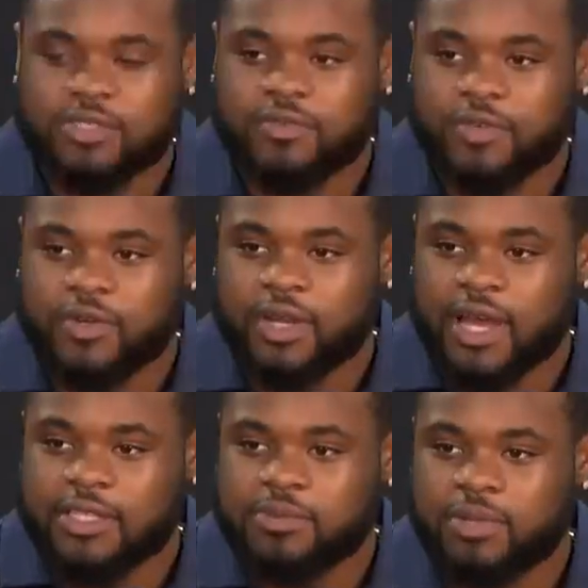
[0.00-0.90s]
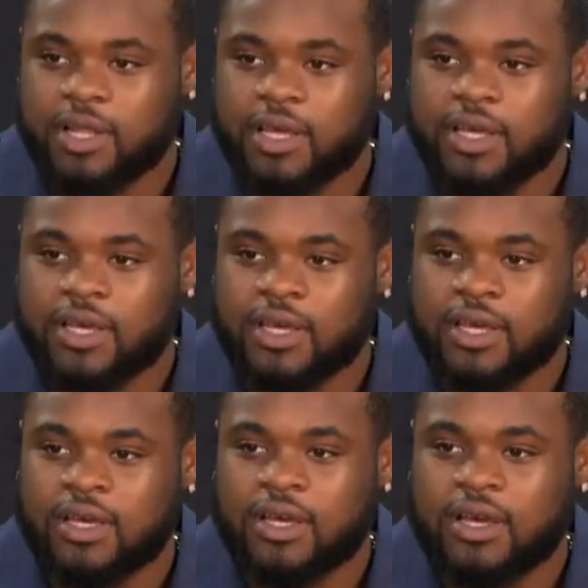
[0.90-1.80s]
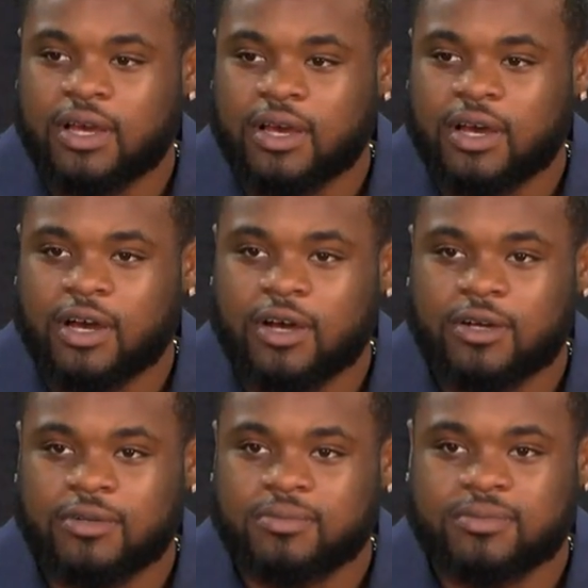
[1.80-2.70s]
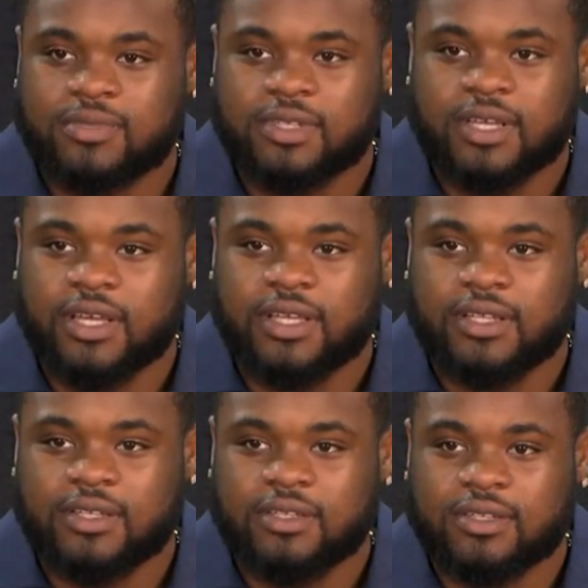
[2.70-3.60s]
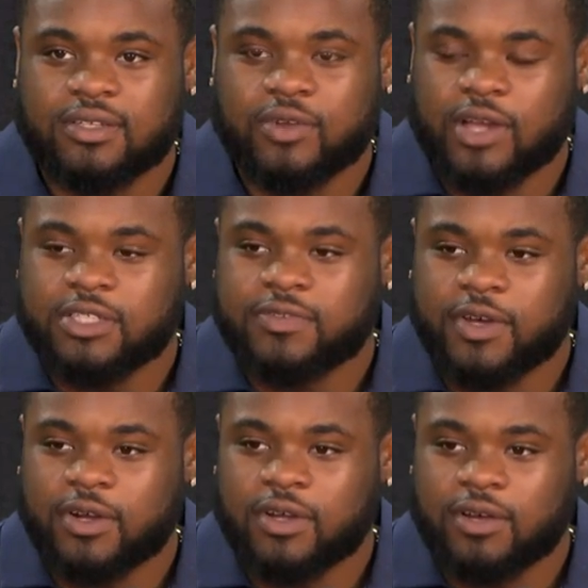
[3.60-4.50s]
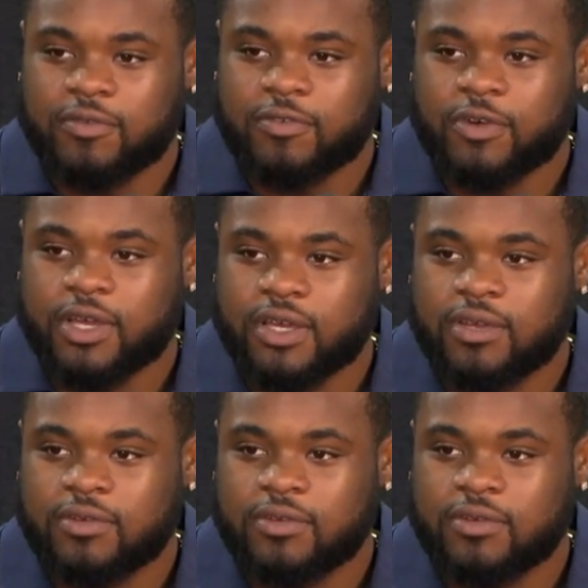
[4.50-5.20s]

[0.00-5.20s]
the field and got to play, um, it, you know, I just felt free.